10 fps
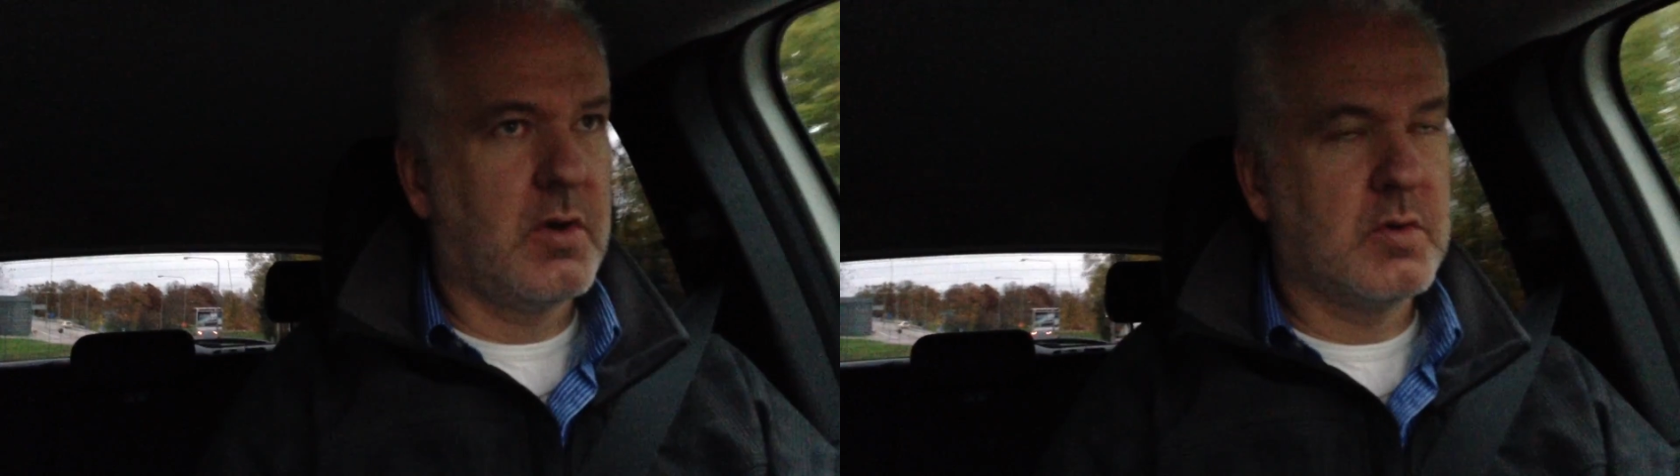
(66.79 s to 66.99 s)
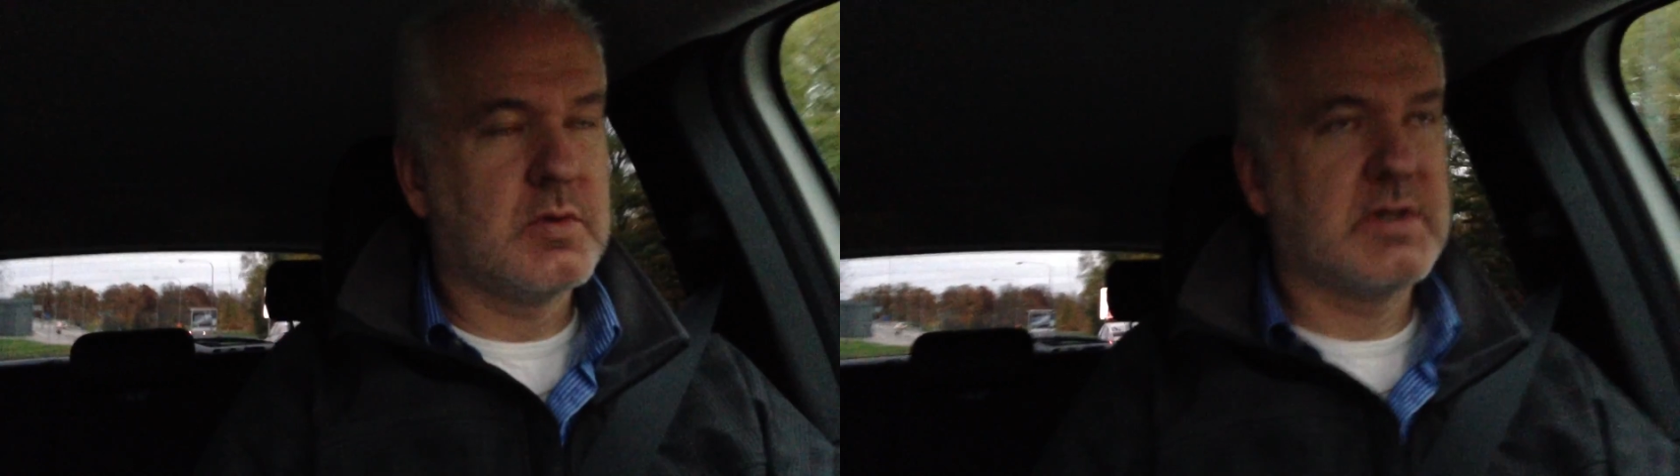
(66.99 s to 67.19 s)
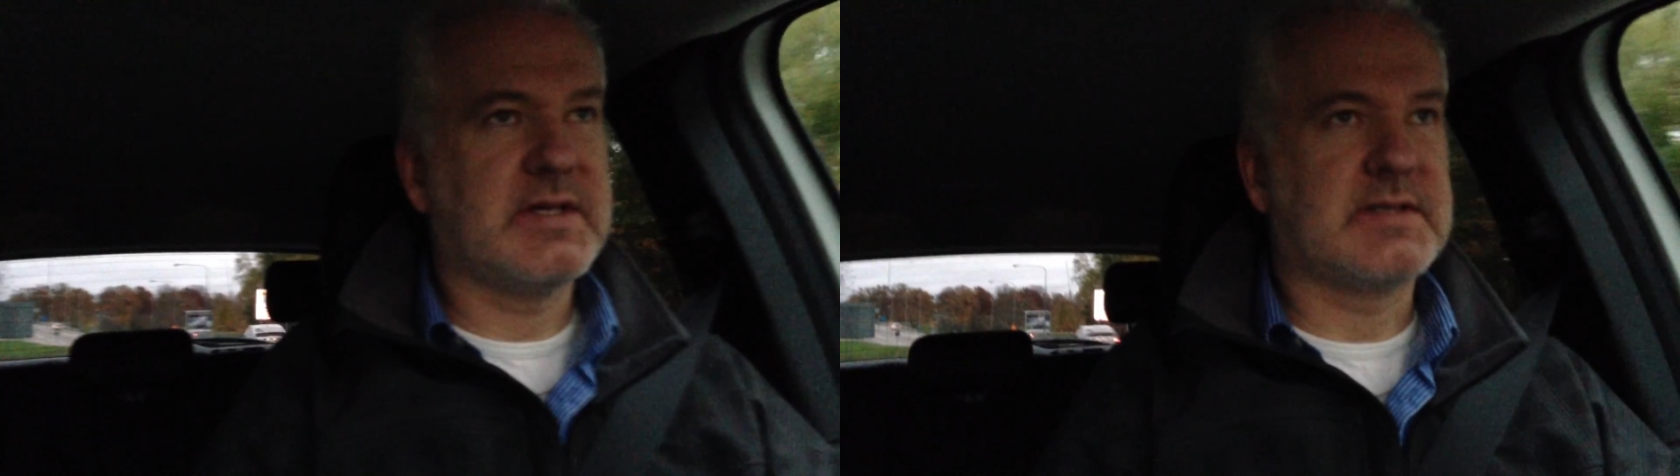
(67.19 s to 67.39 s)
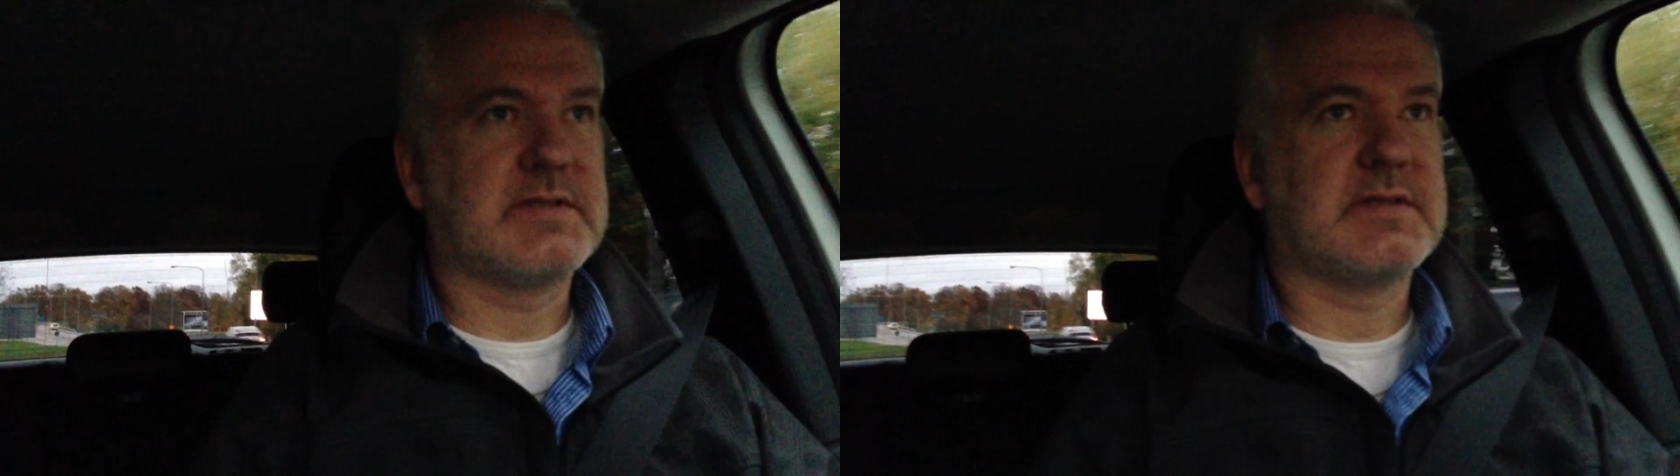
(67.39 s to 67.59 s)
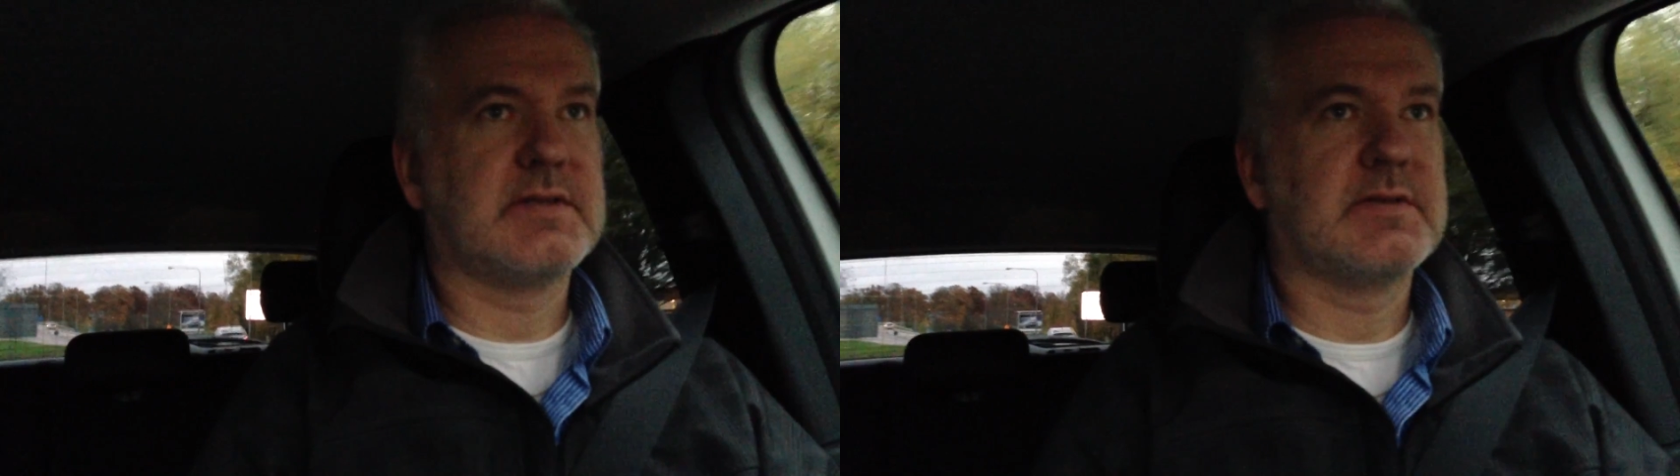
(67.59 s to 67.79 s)
hold
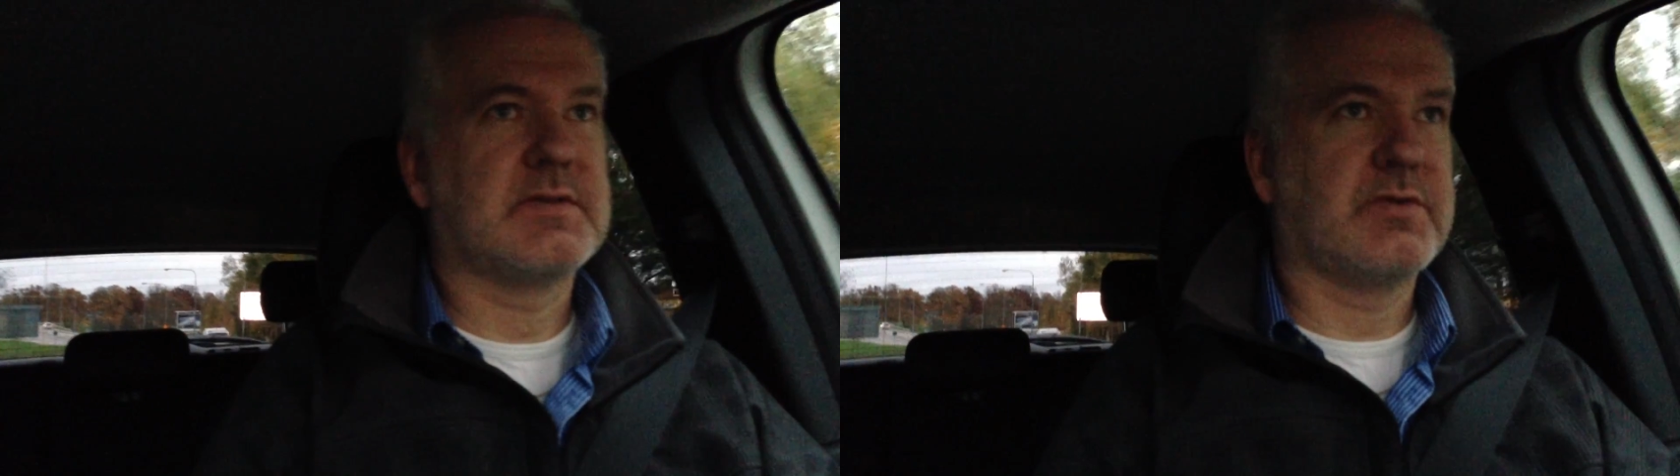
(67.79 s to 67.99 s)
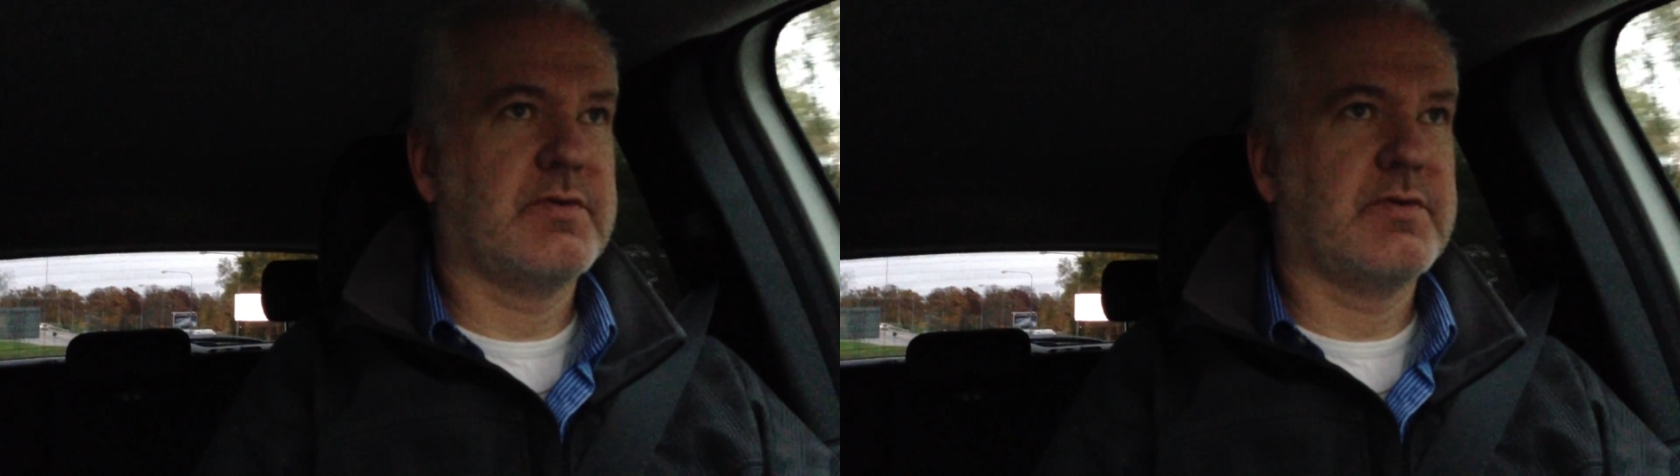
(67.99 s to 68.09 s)
it so